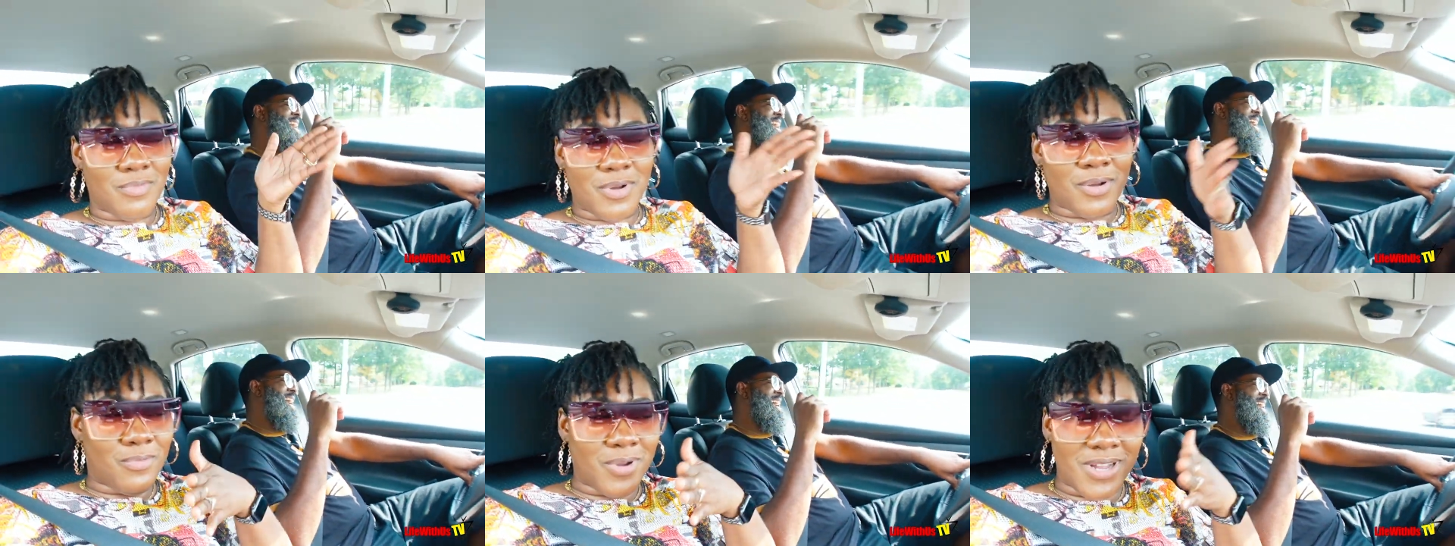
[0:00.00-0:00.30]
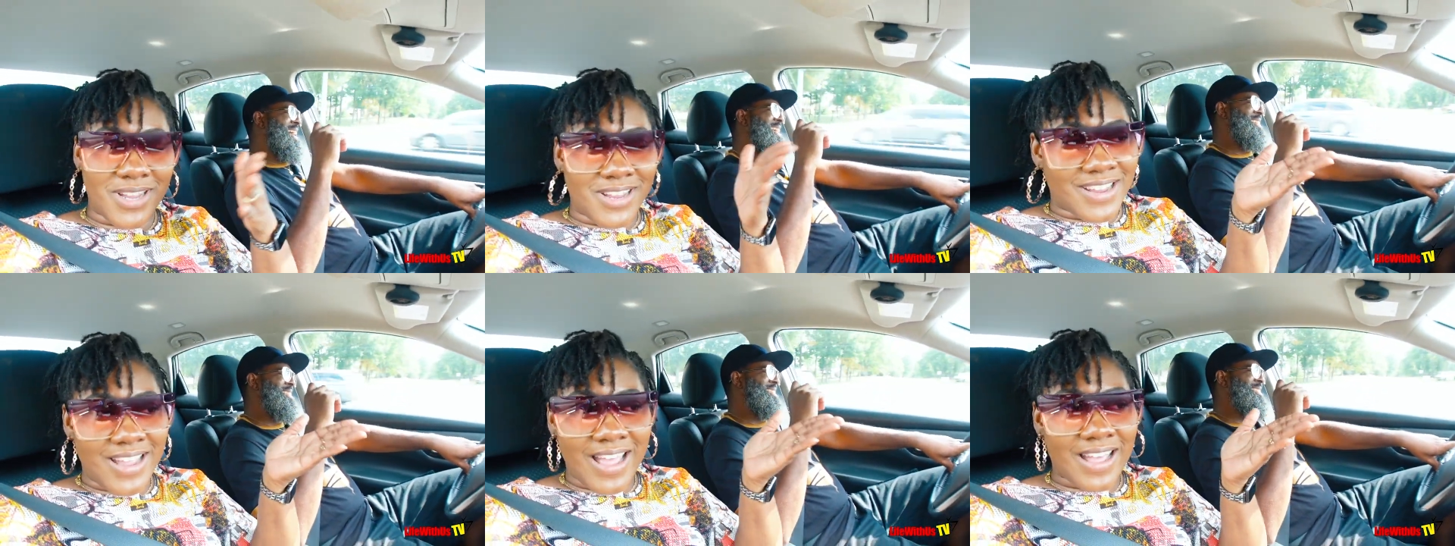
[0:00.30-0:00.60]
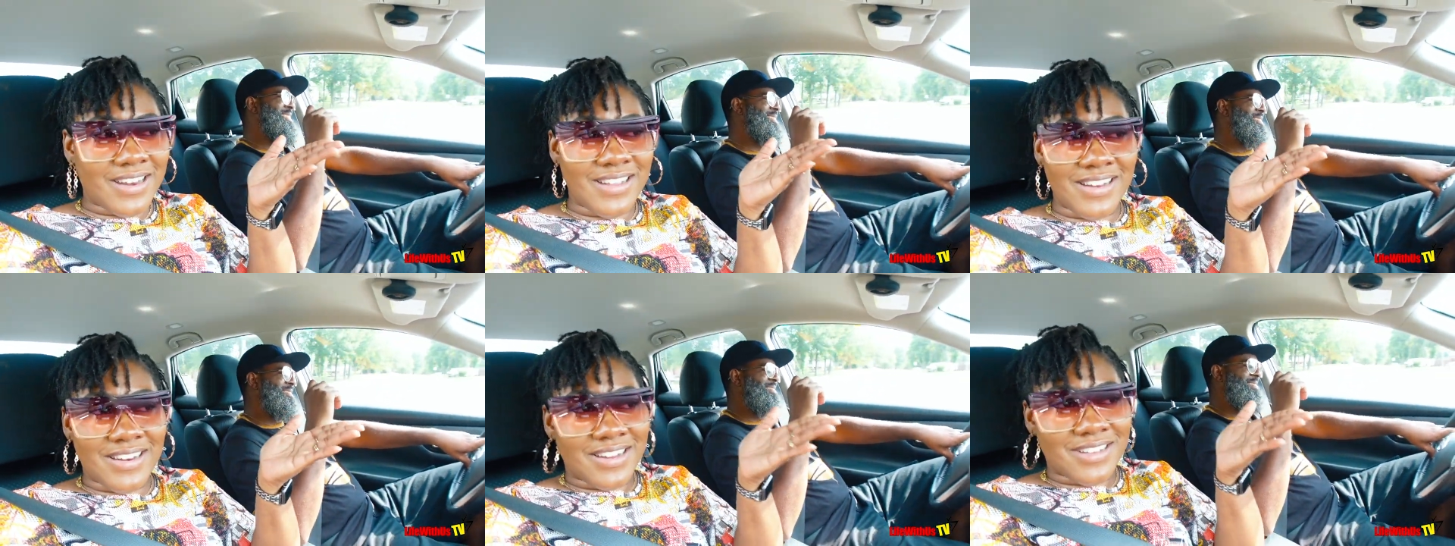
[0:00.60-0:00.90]
ain't
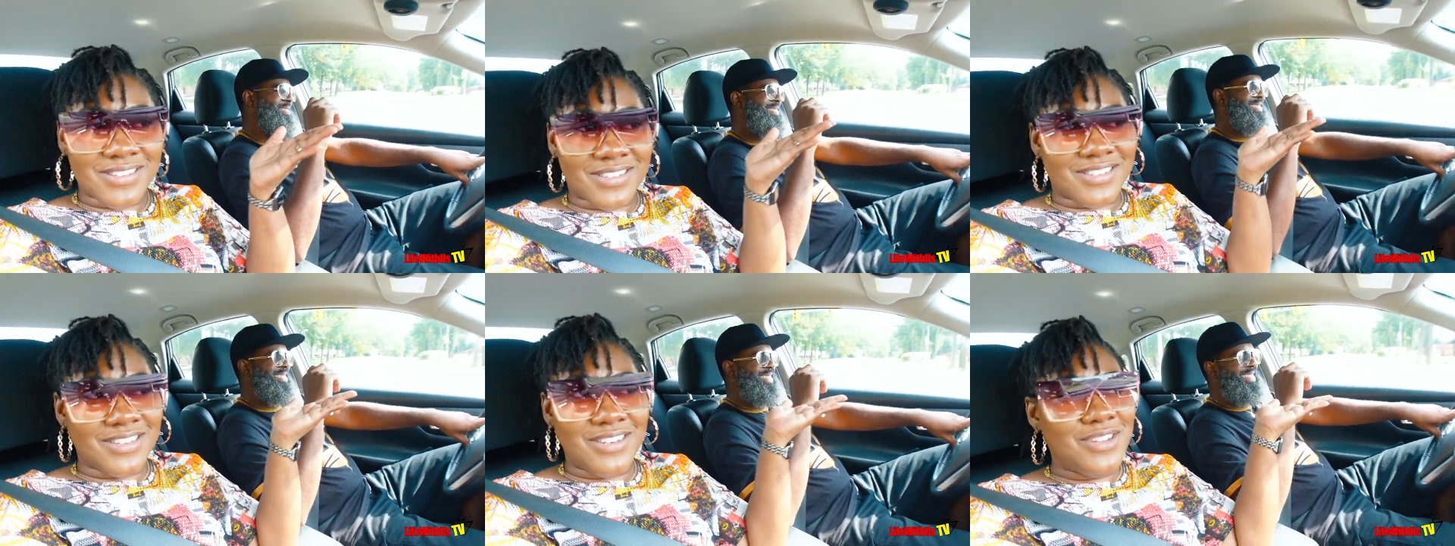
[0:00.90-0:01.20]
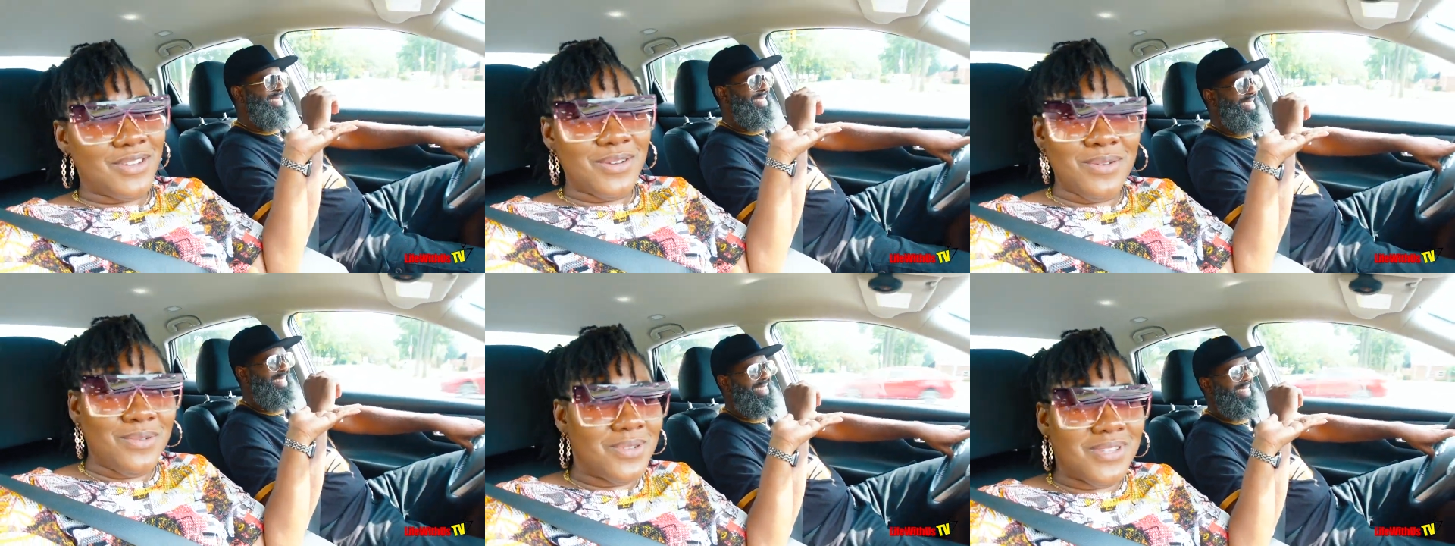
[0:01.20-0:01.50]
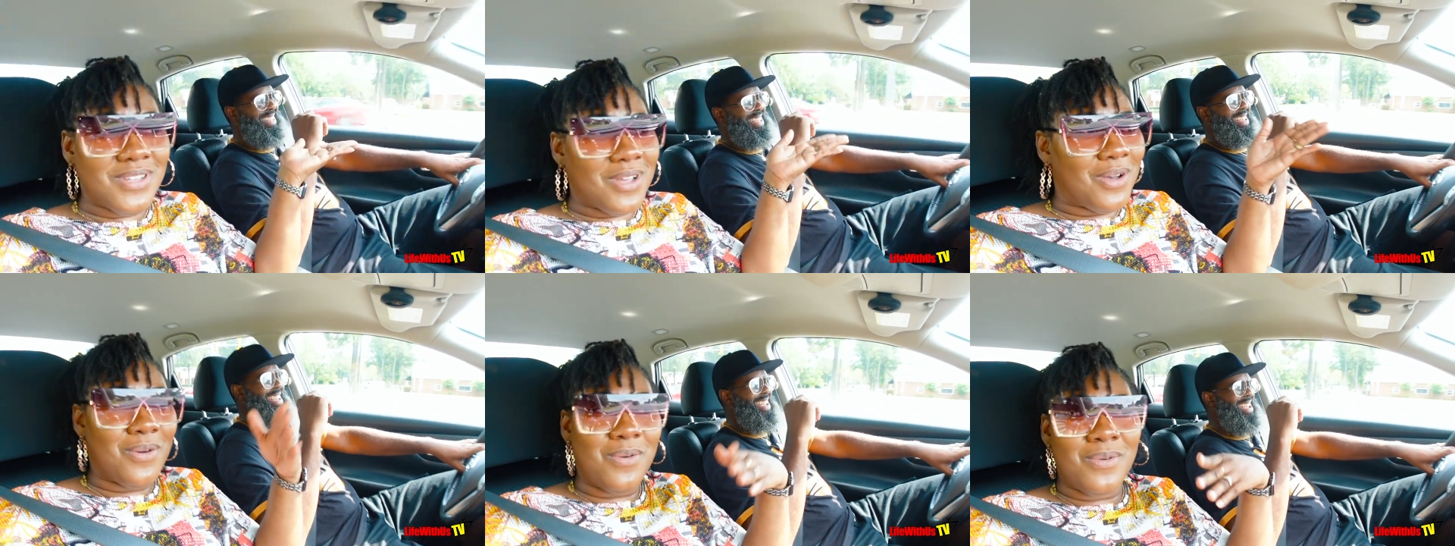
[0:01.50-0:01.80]
got nothing else to
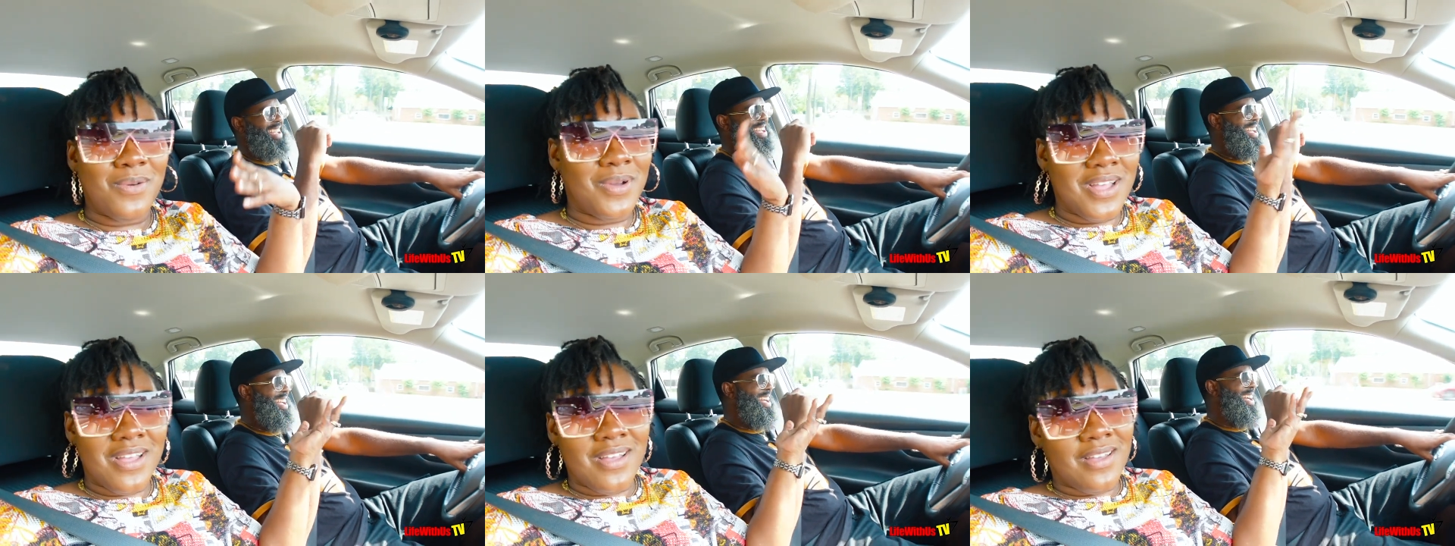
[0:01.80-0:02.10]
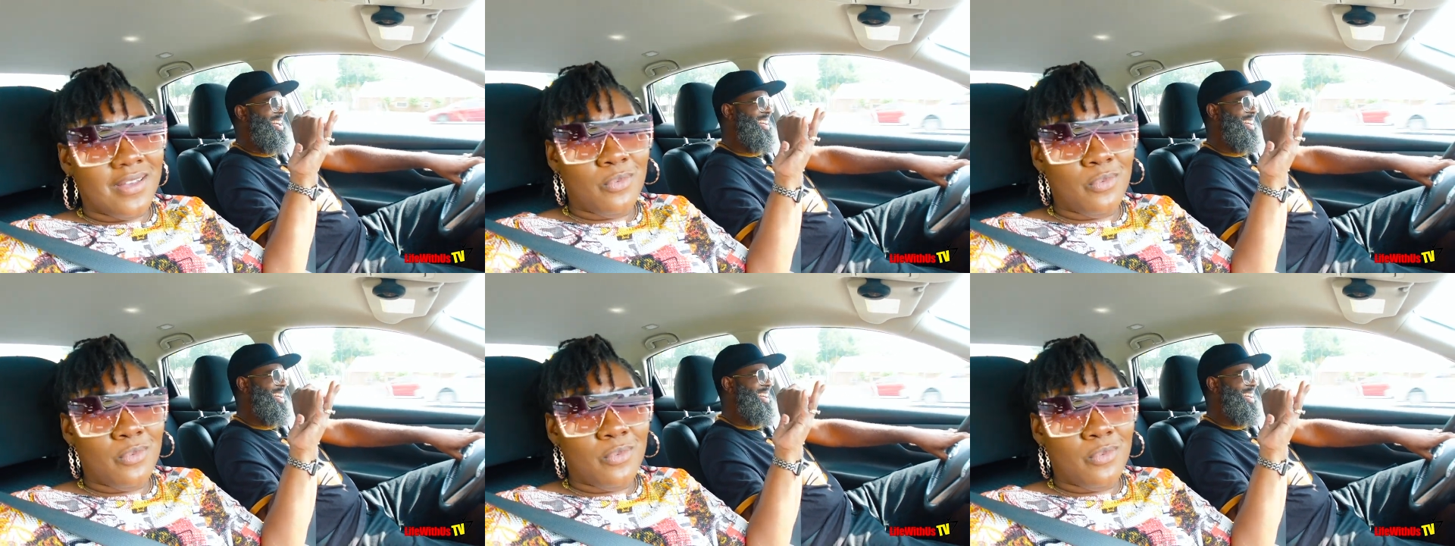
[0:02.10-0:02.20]
do, so